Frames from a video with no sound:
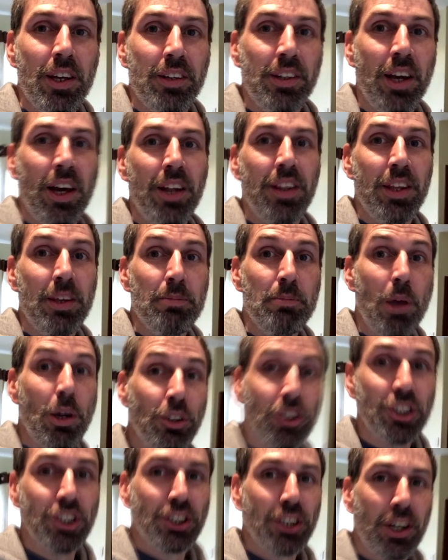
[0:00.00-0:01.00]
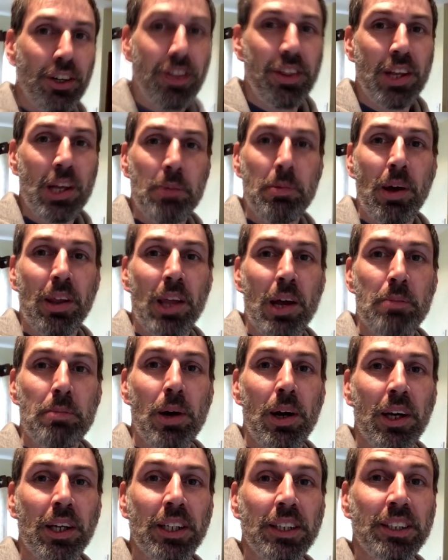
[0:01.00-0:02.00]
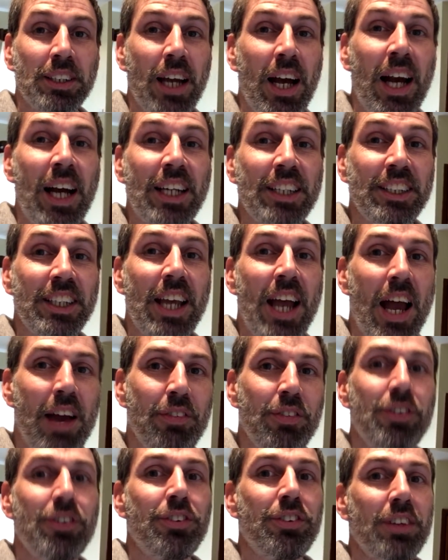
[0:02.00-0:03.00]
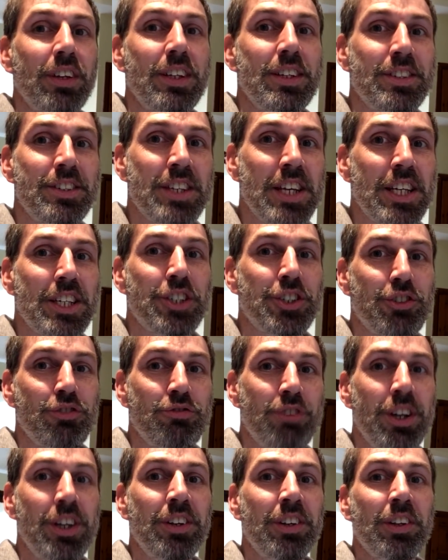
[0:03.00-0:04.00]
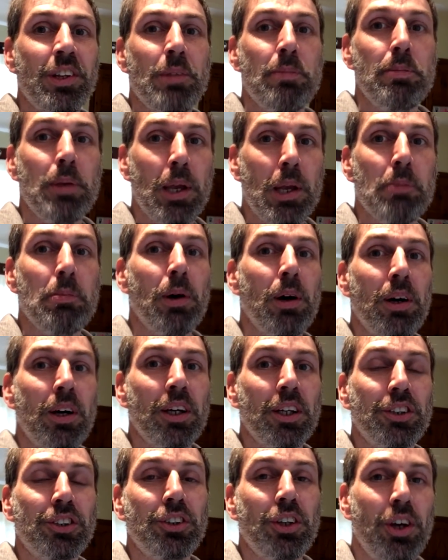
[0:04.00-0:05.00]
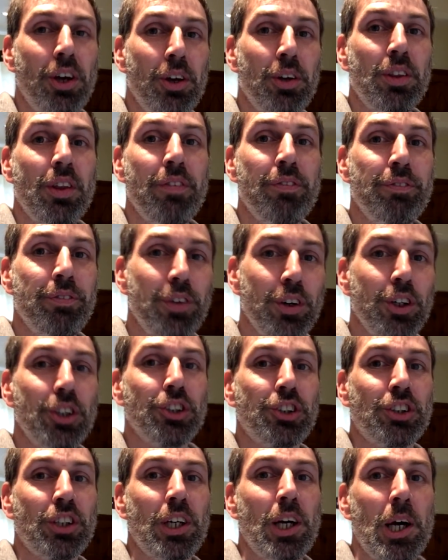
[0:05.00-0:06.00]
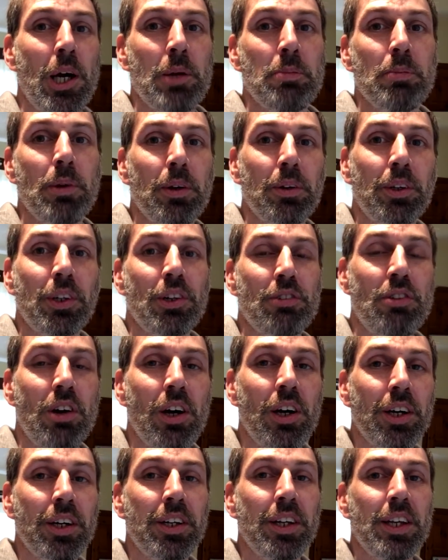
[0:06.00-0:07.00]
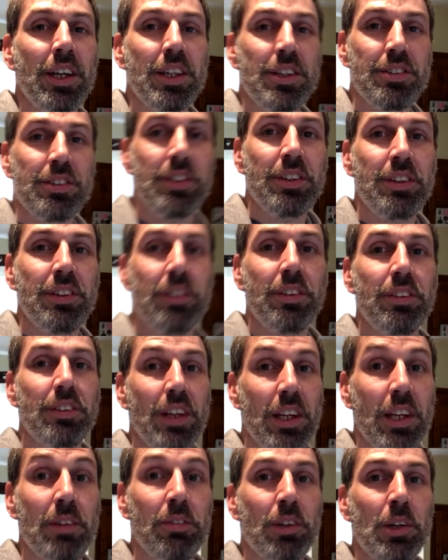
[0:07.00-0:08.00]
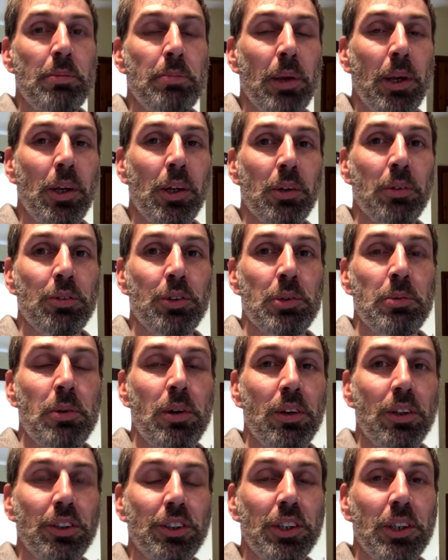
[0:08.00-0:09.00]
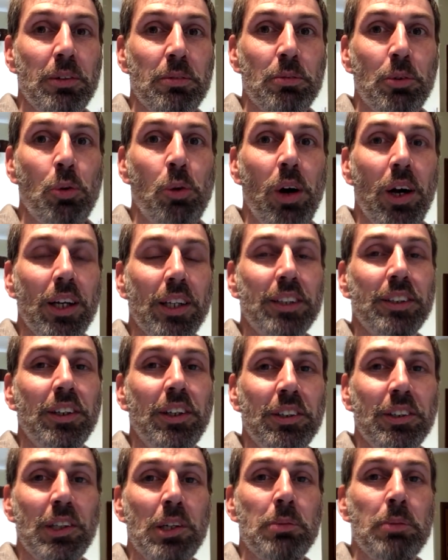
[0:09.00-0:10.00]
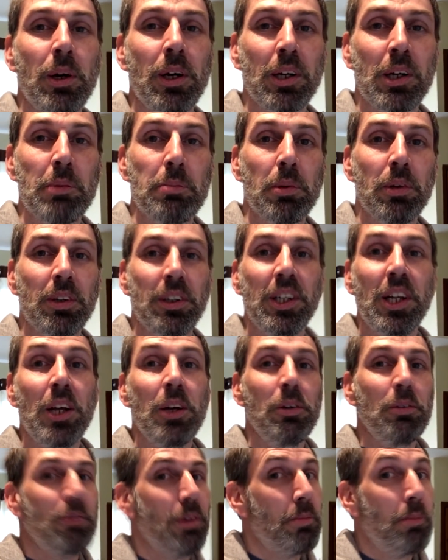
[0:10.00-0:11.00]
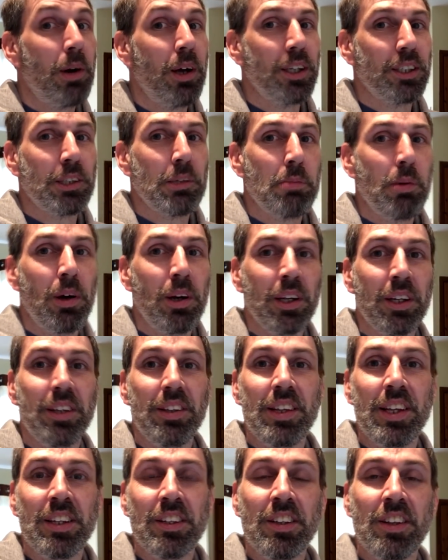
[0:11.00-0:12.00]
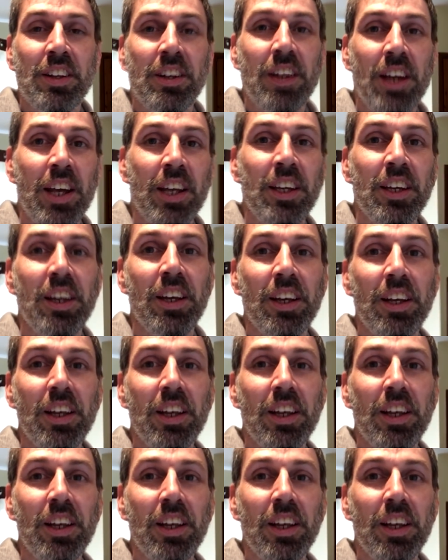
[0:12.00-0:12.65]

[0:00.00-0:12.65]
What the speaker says: Now, the most exciting thing about that bike is that I actually haven't test ridden the bigger bike. So the first time I'm going to ride it is the day I'm going to pick it up tomorrow. So I'm quite excited about it. But you know, a bike's a bike at the end of the day.